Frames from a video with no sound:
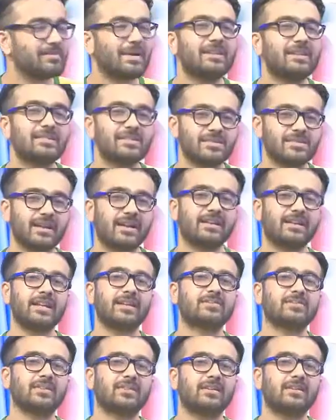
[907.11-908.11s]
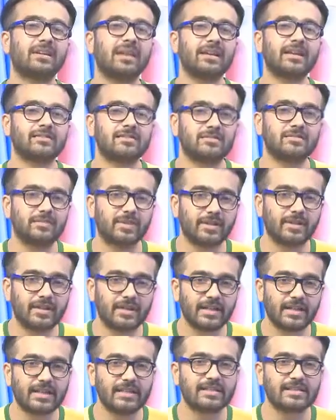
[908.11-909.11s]
Manchester United takes on the likes of
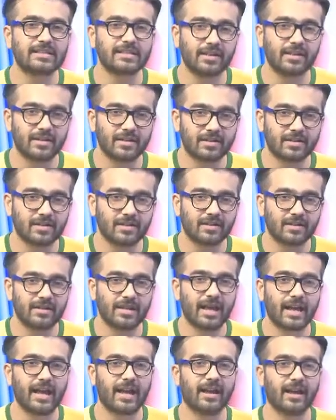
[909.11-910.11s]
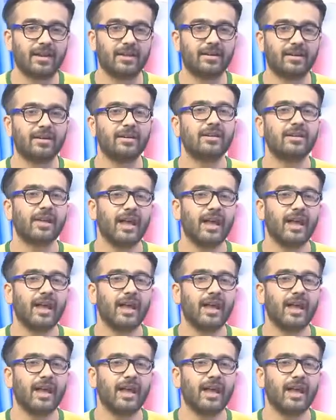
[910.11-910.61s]
Burnley, Sunderland and